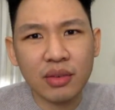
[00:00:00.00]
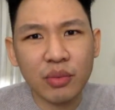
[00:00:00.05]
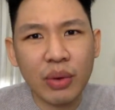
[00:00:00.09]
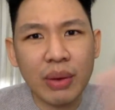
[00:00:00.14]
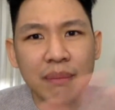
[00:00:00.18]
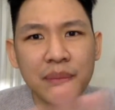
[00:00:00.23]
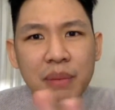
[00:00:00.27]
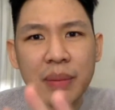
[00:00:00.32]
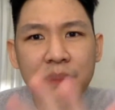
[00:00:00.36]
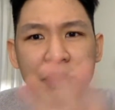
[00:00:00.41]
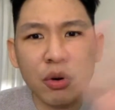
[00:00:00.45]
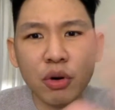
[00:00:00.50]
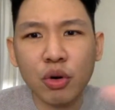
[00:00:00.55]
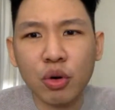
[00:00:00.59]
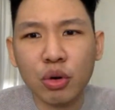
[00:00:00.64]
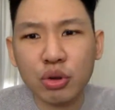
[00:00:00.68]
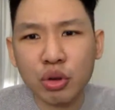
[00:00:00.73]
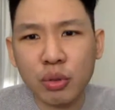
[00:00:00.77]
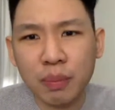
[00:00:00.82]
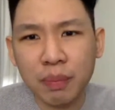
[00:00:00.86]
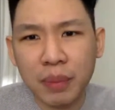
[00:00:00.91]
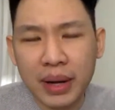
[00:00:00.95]
when people
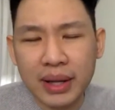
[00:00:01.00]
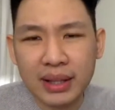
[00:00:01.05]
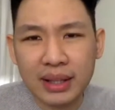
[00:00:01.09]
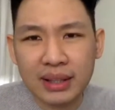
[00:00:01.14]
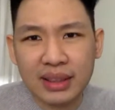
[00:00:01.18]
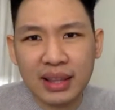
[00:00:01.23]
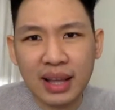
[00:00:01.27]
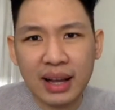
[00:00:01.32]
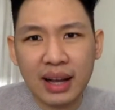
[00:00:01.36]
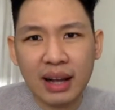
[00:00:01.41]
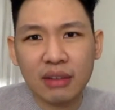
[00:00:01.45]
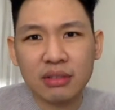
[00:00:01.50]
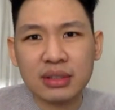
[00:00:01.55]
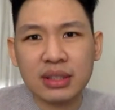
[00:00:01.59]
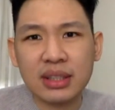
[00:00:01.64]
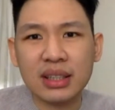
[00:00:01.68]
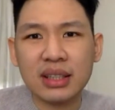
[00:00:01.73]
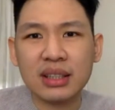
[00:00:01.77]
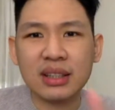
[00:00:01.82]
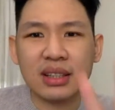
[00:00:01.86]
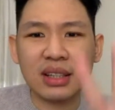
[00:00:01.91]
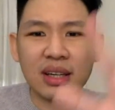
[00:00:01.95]
go to play the tech
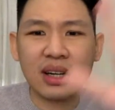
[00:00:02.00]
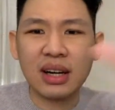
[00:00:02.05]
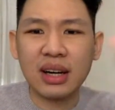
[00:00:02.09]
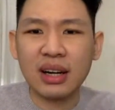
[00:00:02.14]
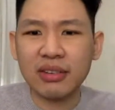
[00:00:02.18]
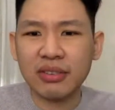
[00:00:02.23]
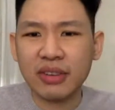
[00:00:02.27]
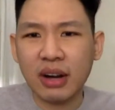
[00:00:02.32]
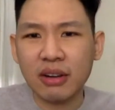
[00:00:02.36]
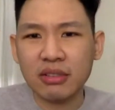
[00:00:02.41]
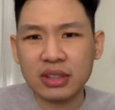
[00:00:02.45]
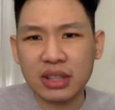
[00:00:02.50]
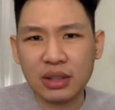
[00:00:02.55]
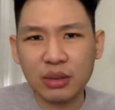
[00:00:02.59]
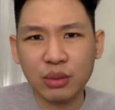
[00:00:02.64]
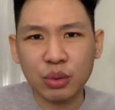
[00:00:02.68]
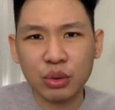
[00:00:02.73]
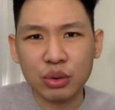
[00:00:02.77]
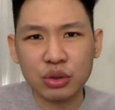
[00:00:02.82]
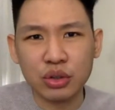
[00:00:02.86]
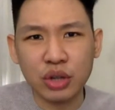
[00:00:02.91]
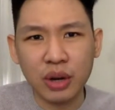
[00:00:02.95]
counter, the glove
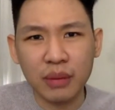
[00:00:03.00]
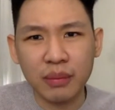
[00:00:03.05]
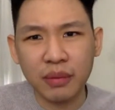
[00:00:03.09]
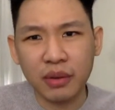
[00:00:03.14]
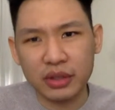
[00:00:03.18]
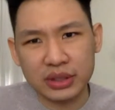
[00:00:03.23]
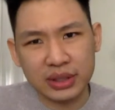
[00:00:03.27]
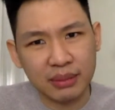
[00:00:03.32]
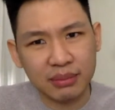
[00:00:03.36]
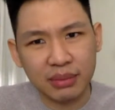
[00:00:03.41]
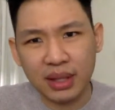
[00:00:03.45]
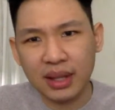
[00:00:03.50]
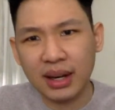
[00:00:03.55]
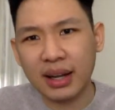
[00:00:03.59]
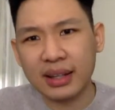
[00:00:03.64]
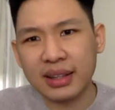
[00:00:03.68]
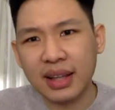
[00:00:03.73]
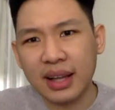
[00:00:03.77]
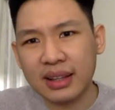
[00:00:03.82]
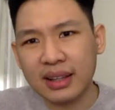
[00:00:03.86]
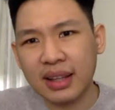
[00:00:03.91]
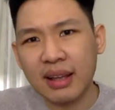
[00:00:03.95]
counter will drop or something
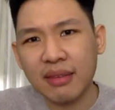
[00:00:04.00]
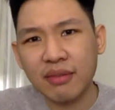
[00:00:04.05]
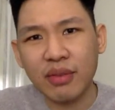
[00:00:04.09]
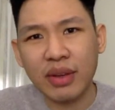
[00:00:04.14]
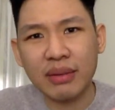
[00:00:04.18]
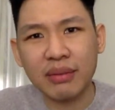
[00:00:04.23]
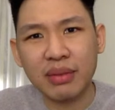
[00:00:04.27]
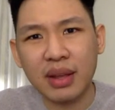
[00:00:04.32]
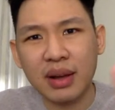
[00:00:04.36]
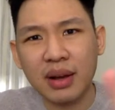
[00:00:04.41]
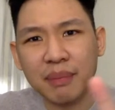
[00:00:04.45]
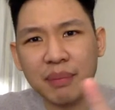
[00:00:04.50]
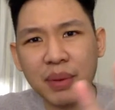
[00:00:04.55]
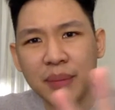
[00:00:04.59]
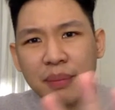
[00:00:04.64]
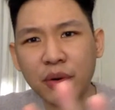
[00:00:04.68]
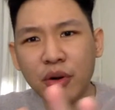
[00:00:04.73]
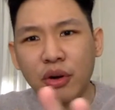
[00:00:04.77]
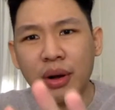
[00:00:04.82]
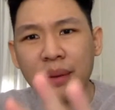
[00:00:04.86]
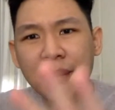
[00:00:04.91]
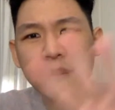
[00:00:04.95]
like that. Then when the
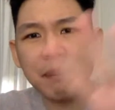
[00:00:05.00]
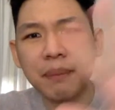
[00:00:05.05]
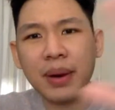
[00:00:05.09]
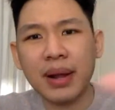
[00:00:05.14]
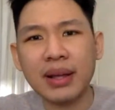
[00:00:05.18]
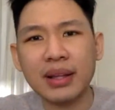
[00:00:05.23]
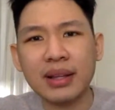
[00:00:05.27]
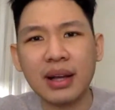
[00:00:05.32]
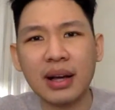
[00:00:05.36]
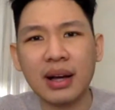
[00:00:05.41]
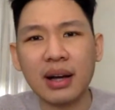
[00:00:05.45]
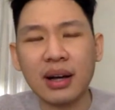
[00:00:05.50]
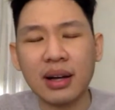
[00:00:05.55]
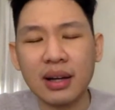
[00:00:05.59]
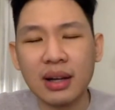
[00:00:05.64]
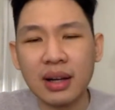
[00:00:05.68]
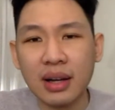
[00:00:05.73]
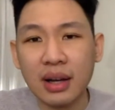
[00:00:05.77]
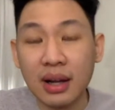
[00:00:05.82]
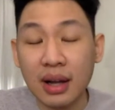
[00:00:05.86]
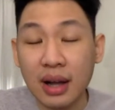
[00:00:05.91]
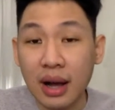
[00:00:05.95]
people go and play the
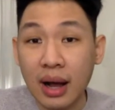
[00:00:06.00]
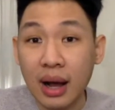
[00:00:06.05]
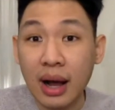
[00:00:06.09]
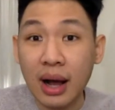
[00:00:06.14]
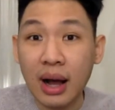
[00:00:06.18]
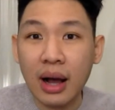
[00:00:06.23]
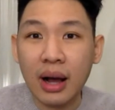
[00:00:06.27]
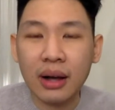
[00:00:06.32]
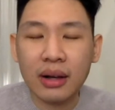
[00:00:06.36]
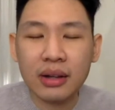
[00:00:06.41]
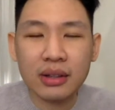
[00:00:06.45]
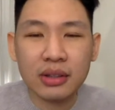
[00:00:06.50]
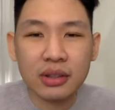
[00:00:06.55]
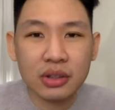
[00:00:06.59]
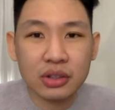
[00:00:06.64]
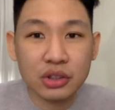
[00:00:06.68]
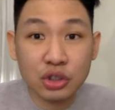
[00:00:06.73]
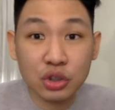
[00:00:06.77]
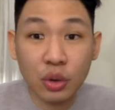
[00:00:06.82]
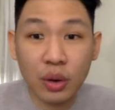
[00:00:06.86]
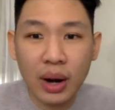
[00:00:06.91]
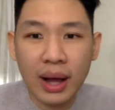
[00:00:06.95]

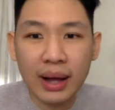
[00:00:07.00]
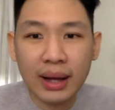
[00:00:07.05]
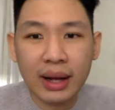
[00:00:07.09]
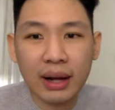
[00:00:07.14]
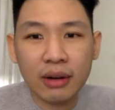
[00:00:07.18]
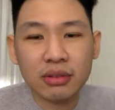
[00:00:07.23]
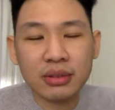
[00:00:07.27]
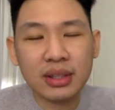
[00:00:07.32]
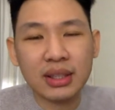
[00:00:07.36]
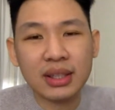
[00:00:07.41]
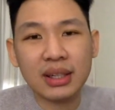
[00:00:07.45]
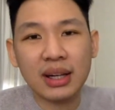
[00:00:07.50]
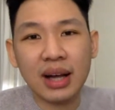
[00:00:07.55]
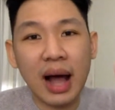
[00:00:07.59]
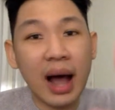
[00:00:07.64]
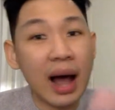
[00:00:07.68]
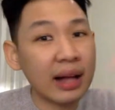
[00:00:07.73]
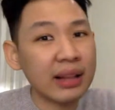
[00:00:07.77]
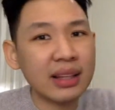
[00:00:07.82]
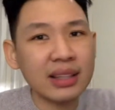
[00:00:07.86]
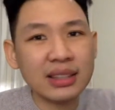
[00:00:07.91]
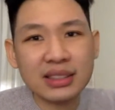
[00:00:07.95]
solar counter,
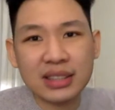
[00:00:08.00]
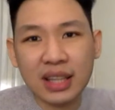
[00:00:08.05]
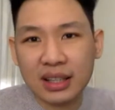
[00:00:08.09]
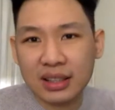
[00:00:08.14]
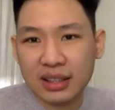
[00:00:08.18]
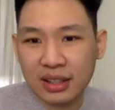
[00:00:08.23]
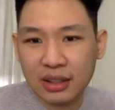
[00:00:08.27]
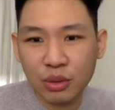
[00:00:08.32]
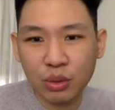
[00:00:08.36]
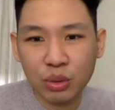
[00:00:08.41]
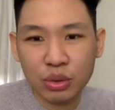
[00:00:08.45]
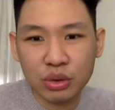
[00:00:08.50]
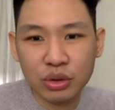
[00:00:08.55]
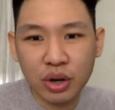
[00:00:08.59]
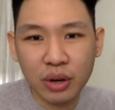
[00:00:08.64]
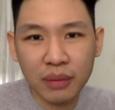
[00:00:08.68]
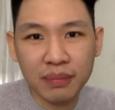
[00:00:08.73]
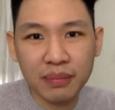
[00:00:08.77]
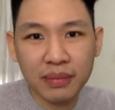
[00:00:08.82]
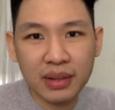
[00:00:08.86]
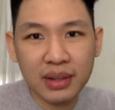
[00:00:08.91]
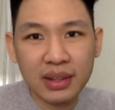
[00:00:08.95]
other sector will
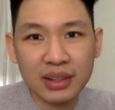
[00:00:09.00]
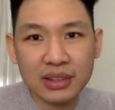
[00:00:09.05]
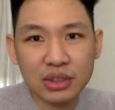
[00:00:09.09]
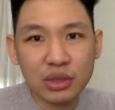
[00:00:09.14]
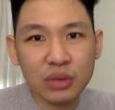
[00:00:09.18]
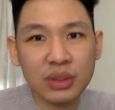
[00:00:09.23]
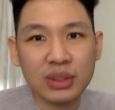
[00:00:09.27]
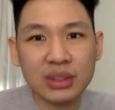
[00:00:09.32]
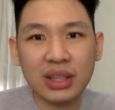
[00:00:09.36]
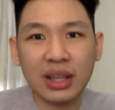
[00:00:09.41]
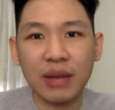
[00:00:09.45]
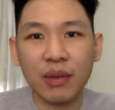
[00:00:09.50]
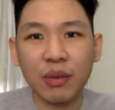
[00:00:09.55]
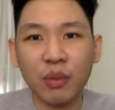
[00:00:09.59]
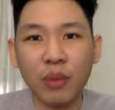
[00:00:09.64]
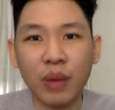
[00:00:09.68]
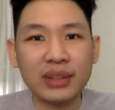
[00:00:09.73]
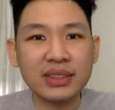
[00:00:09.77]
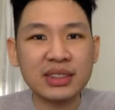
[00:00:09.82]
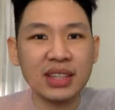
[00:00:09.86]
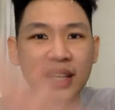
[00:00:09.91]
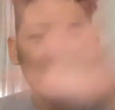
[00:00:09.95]
drop. So it's like
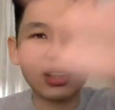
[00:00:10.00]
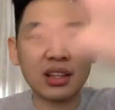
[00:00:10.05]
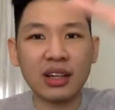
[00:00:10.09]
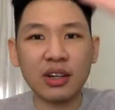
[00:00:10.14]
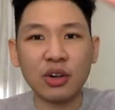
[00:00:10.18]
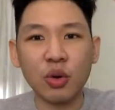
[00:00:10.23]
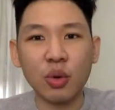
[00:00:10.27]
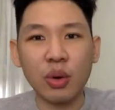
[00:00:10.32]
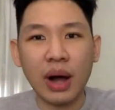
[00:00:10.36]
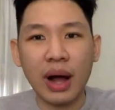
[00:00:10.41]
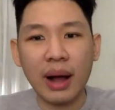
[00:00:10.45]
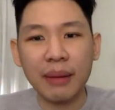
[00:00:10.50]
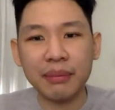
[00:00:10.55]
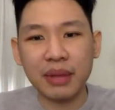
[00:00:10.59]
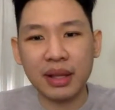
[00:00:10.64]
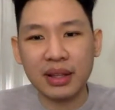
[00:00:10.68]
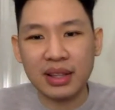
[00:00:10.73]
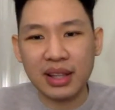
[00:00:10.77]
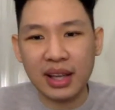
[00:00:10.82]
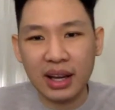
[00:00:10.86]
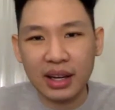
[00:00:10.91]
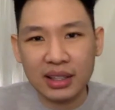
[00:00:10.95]
one sector go up,
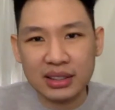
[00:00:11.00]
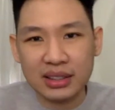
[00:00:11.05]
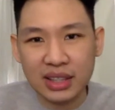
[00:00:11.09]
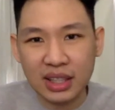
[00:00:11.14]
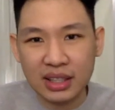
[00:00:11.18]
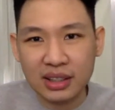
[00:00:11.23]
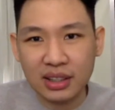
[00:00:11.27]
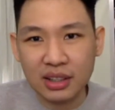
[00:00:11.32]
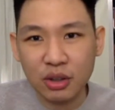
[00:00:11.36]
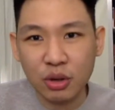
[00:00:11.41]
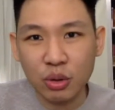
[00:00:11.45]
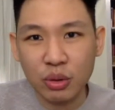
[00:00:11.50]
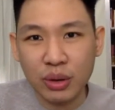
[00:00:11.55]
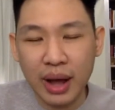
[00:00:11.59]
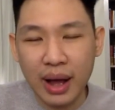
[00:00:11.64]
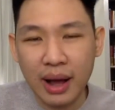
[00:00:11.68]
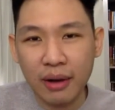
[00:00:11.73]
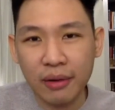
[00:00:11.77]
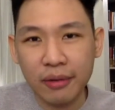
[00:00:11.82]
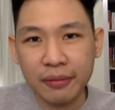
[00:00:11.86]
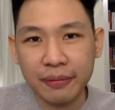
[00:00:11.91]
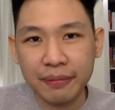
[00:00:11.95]
then the other sector go
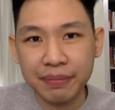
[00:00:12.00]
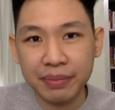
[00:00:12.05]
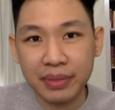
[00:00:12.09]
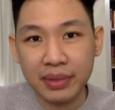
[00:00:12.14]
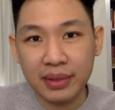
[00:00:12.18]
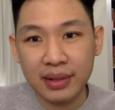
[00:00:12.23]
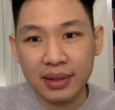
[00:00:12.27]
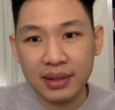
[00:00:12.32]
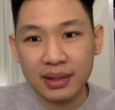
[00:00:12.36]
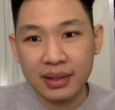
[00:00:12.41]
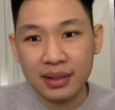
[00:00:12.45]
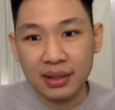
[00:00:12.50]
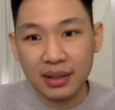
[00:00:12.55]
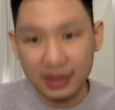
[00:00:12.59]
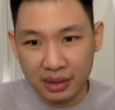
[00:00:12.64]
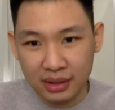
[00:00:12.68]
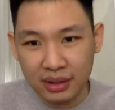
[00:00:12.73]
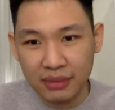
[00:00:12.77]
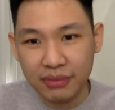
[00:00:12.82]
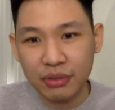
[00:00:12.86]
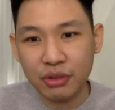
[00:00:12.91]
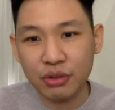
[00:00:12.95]
down.
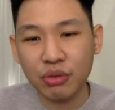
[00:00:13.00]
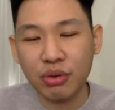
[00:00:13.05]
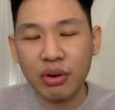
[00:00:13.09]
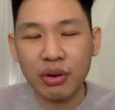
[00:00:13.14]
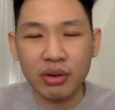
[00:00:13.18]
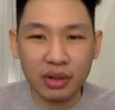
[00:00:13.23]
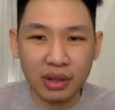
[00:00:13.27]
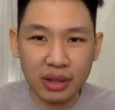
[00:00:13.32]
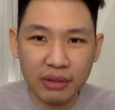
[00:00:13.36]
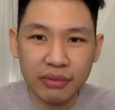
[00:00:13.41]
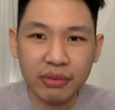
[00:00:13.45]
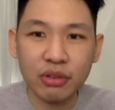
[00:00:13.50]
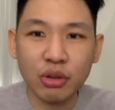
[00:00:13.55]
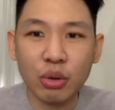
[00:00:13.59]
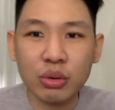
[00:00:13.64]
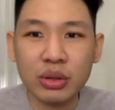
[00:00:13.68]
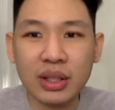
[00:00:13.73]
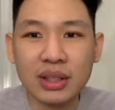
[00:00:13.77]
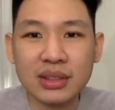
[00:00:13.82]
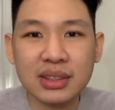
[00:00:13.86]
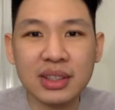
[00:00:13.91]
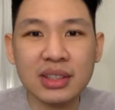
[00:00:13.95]
If you
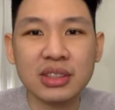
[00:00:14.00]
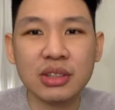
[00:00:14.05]
notice